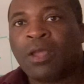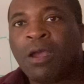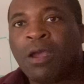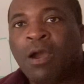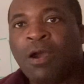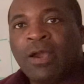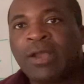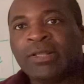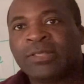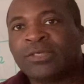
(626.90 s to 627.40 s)

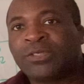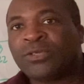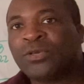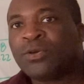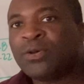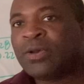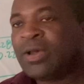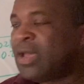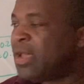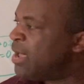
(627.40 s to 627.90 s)
All right,
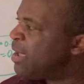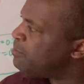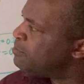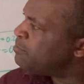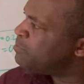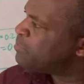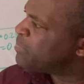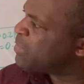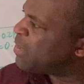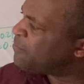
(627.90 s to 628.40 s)
so a
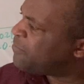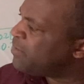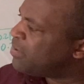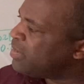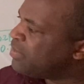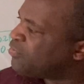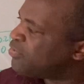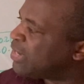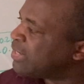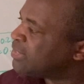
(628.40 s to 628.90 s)
fairly
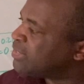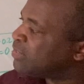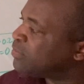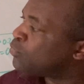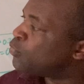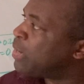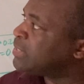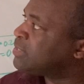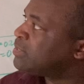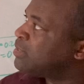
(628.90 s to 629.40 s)
interesting
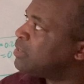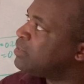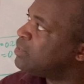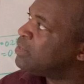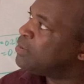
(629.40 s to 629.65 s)
question,